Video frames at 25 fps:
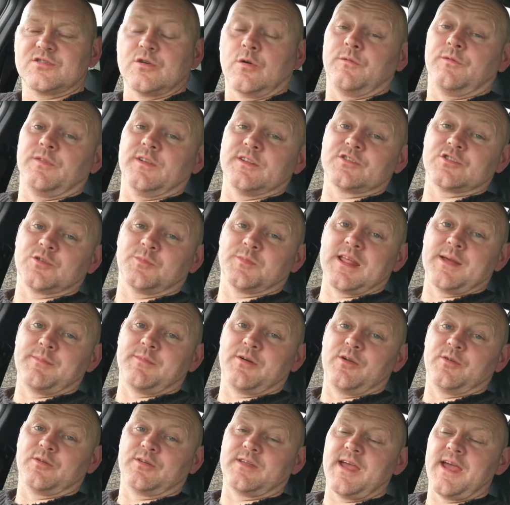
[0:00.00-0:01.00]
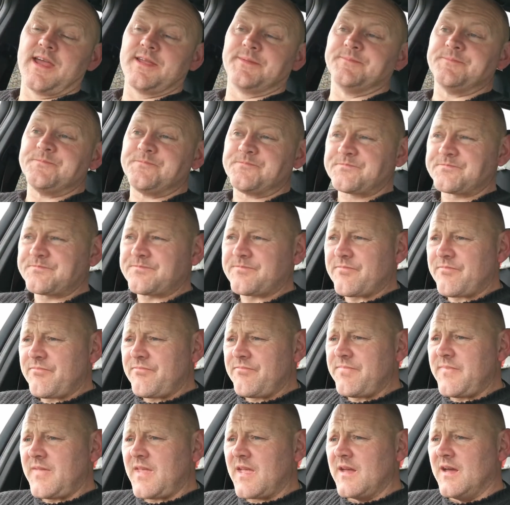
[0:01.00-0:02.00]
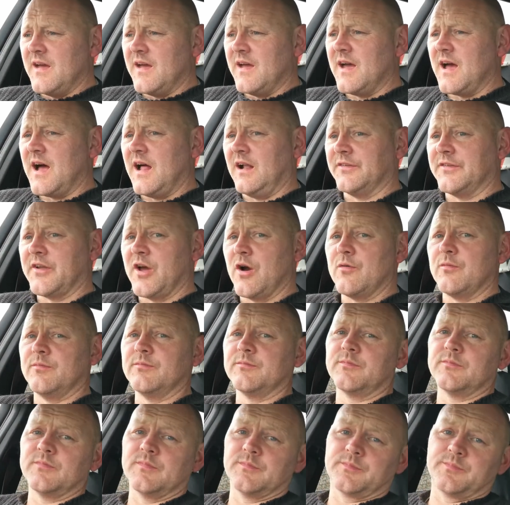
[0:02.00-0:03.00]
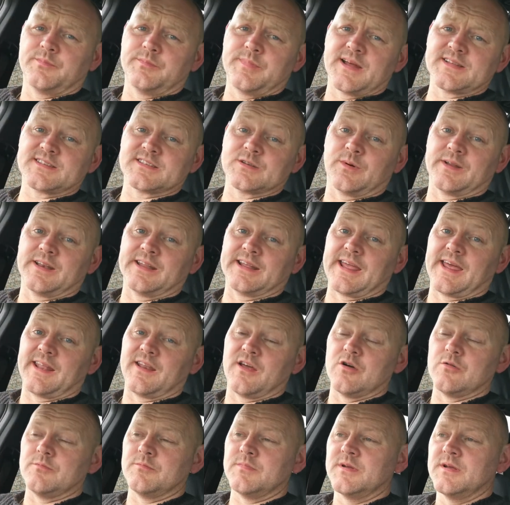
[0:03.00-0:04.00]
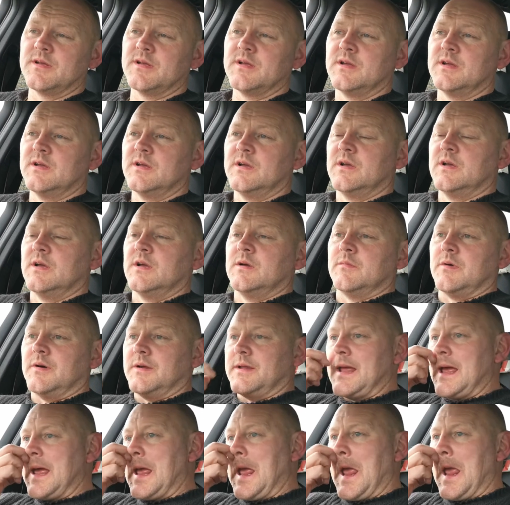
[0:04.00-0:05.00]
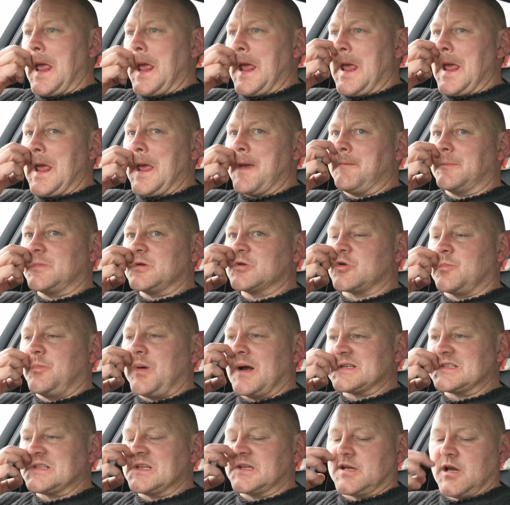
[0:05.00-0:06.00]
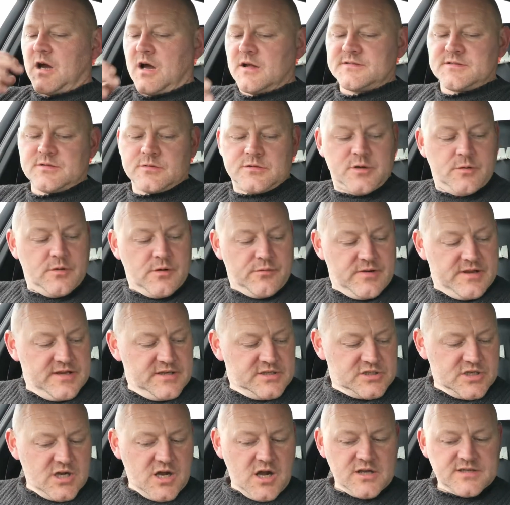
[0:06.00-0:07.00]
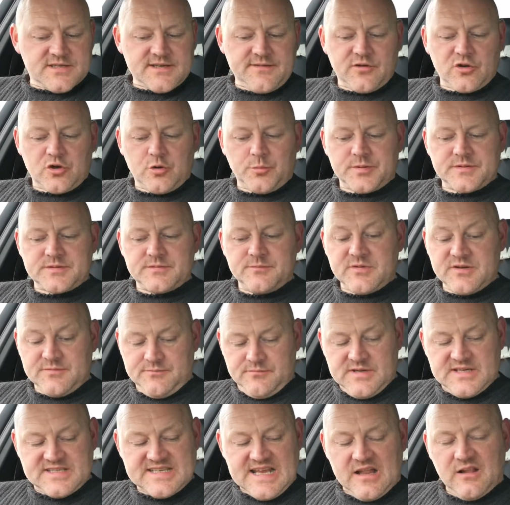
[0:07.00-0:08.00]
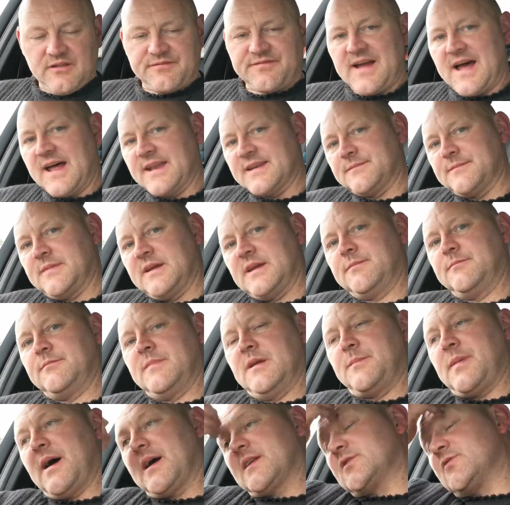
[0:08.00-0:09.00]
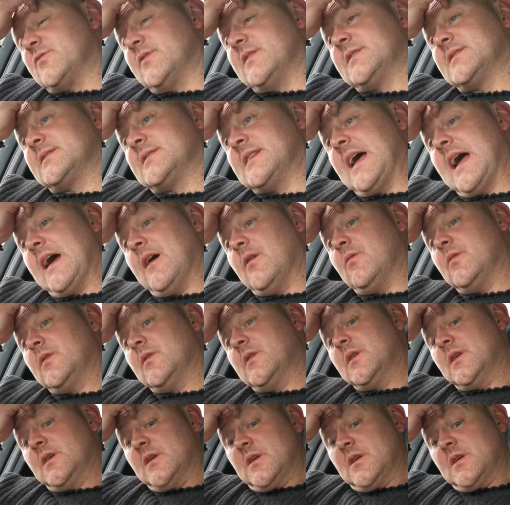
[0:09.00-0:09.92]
Hopefully some of them are okay. Yeah, uh, I'll know better when I get home. But yeah, um, just go back to the car to do a recharge, have a couple of myself and me, my batteries now.